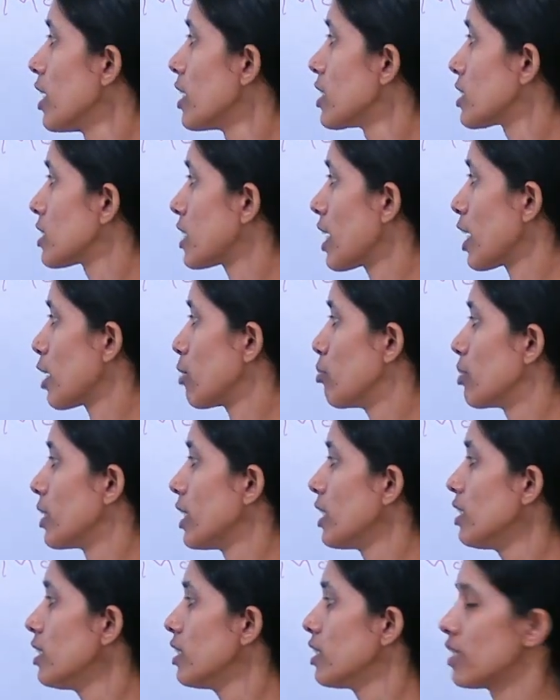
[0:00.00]

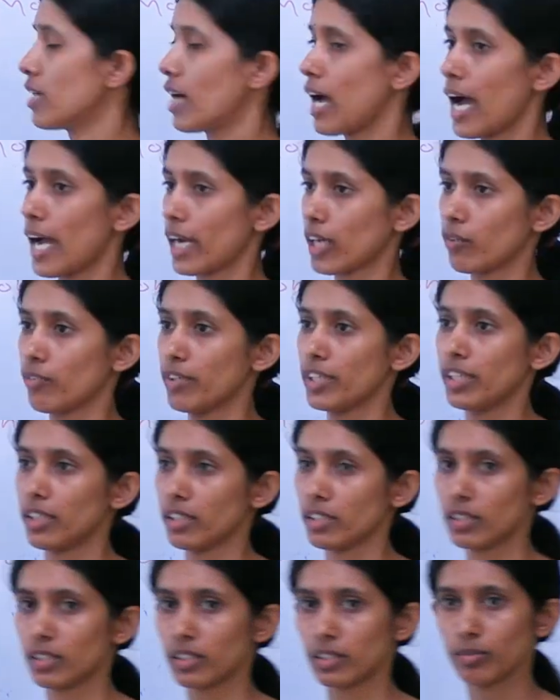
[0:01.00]
cerebral
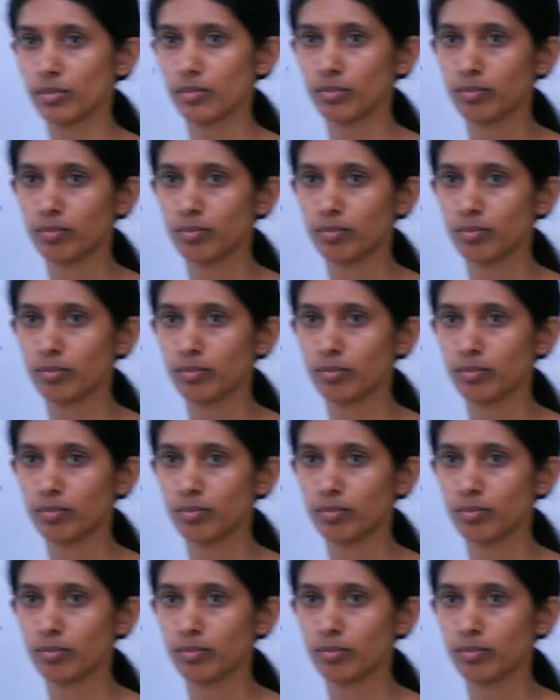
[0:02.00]
aqueduct.